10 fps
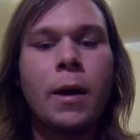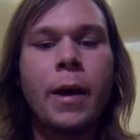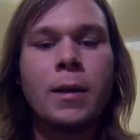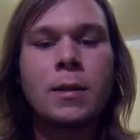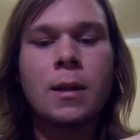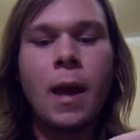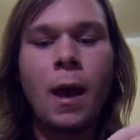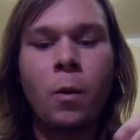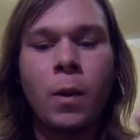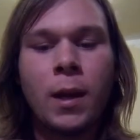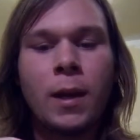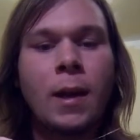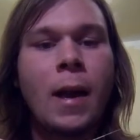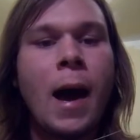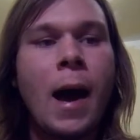is that we need a
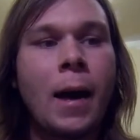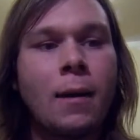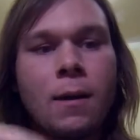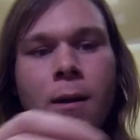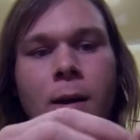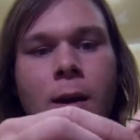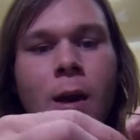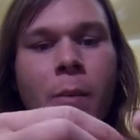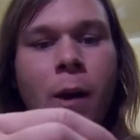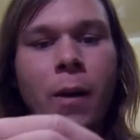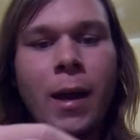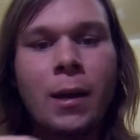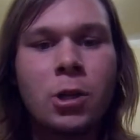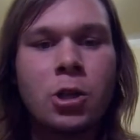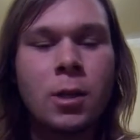knot about 8
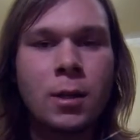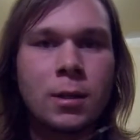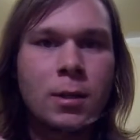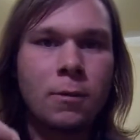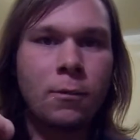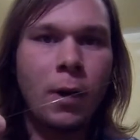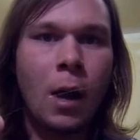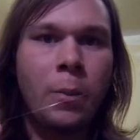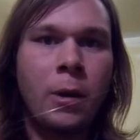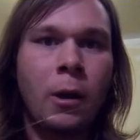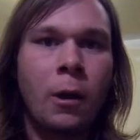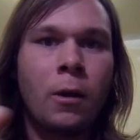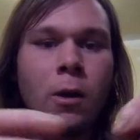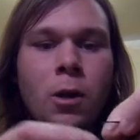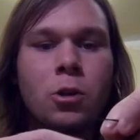inches up here